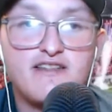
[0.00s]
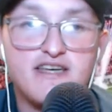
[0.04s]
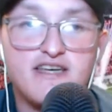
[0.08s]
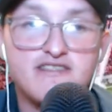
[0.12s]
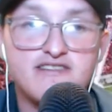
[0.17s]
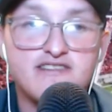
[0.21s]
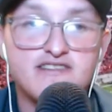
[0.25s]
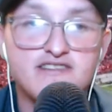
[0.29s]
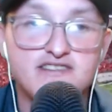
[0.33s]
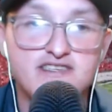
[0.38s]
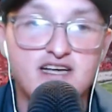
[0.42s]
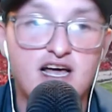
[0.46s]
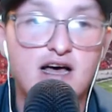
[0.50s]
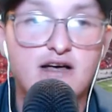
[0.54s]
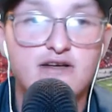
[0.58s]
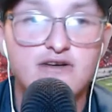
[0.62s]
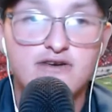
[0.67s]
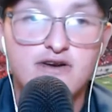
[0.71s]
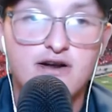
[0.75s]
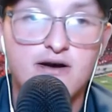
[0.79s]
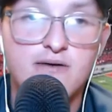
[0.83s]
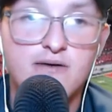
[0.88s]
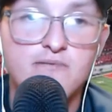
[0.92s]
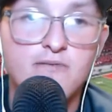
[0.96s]
That's a
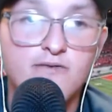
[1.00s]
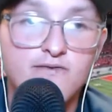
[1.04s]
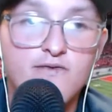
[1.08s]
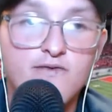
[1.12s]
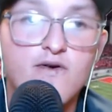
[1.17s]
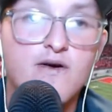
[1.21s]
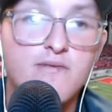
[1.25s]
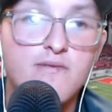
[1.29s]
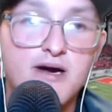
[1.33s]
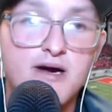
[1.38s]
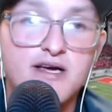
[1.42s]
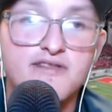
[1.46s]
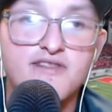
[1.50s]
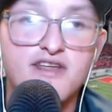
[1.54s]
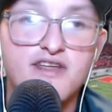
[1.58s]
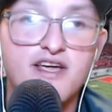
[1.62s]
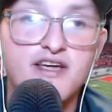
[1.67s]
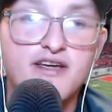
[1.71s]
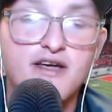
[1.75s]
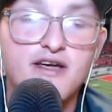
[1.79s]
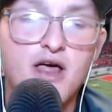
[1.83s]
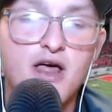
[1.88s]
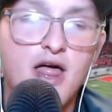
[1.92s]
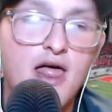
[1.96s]
solid number for them, I
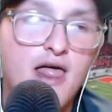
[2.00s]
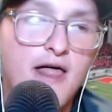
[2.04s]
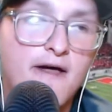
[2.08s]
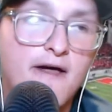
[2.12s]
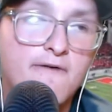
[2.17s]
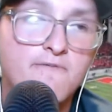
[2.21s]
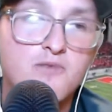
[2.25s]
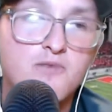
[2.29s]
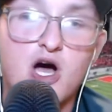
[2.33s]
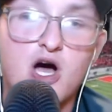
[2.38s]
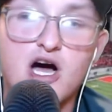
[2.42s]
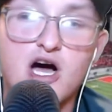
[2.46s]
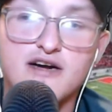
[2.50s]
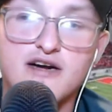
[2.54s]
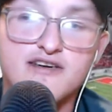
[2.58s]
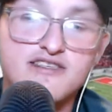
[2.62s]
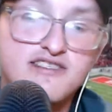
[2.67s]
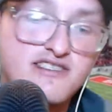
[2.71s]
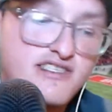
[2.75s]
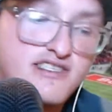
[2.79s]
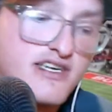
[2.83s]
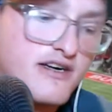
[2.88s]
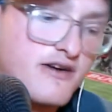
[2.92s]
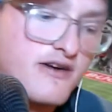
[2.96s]
think.
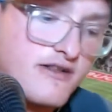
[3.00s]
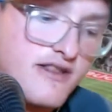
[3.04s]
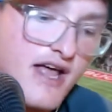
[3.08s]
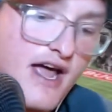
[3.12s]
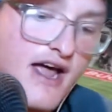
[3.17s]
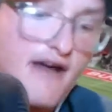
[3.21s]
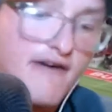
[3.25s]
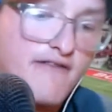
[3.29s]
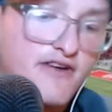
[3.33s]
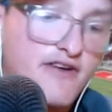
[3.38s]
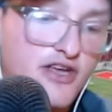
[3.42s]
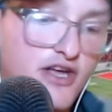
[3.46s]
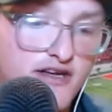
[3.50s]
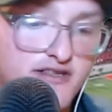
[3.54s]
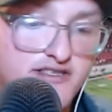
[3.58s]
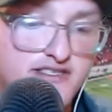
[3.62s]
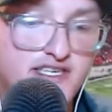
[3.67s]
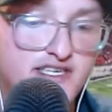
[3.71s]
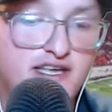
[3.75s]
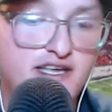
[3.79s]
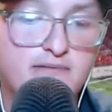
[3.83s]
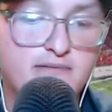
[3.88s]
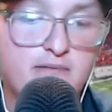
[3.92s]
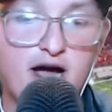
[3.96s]
Considering they have a young
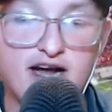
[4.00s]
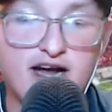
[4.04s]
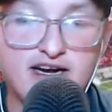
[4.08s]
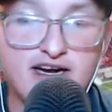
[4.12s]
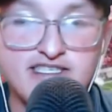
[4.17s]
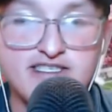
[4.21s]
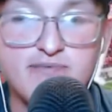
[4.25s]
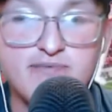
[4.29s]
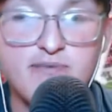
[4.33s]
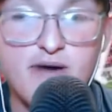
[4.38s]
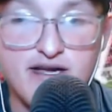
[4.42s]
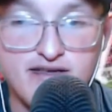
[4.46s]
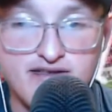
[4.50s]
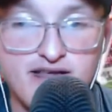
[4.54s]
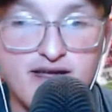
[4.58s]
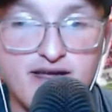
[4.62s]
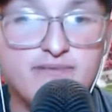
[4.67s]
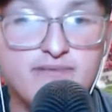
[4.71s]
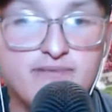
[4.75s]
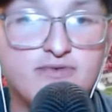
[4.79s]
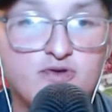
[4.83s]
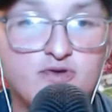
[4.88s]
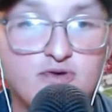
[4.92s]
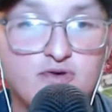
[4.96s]
team, I expect
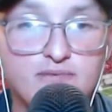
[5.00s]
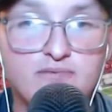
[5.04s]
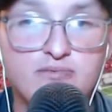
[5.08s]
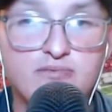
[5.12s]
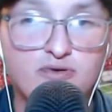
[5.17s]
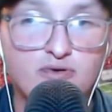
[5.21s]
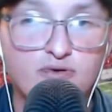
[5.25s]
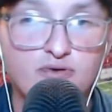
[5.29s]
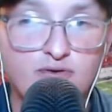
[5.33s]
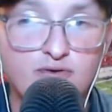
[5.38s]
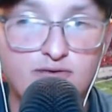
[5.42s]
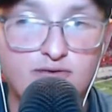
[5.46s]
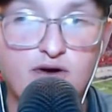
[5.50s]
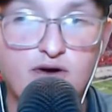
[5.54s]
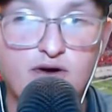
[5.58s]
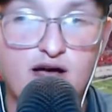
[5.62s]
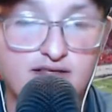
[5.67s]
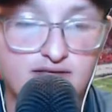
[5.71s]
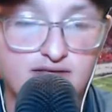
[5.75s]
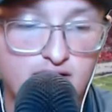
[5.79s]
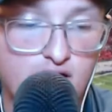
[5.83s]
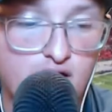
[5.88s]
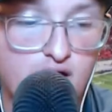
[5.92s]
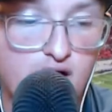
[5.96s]
them to improve
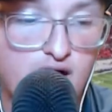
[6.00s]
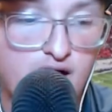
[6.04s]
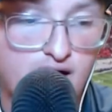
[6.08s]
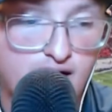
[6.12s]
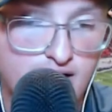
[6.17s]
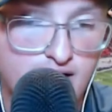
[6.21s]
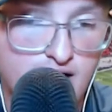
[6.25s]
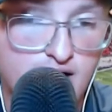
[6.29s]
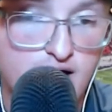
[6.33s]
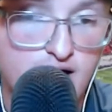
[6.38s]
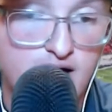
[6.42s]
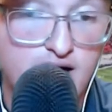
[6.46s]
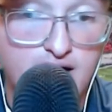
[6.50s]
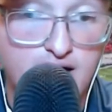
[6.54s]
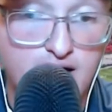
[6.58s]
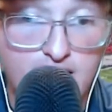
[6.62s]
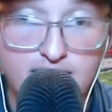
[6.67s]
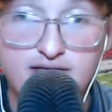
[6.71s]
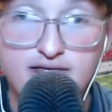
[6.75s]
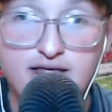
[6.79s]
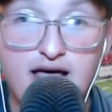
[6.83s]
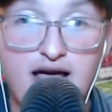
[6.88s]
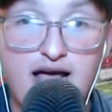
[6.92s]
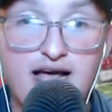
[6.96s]

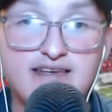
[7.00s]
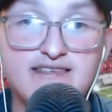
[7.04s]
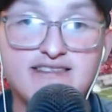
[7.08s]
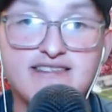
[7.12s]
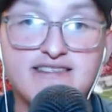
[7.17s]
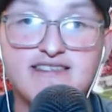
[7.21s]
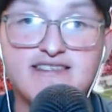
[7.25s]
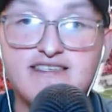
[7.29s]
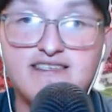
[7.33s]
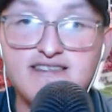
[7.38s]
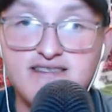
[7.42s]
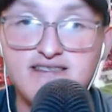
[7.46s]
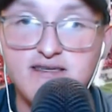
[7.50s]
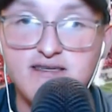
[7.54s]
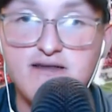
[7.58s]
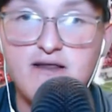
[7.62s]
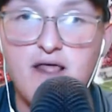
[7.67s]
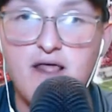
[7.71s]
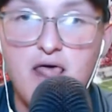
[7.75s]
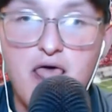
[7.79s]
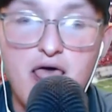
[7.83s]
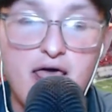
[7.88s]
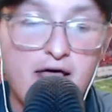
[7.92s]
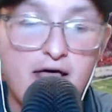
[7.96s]
on last season
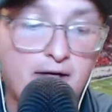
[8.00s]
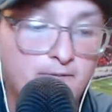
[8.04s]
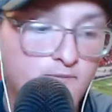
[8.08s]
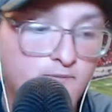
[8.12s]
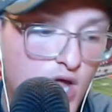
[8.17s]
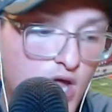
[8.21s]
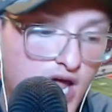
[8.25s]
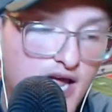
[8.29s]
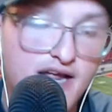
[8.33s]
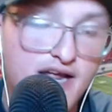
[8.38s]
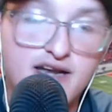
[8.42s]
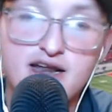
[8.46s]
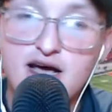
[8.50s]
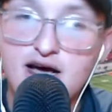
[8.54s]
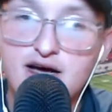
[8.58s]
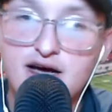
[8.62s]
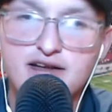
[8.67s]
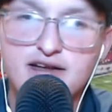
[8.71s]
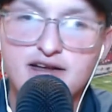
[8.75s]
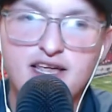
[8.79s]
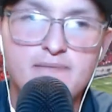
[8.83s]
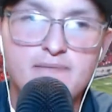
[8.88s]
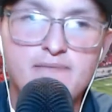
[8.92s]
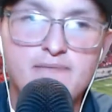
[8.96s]

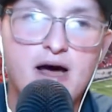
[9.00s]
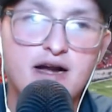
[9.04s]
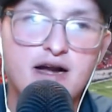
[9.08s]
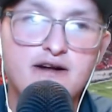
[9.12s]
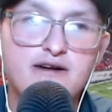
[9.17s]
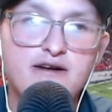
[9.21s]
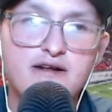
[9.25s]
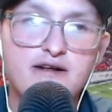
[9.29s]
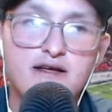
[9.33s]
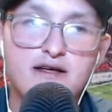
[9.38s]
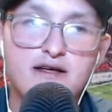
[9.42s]
and get better.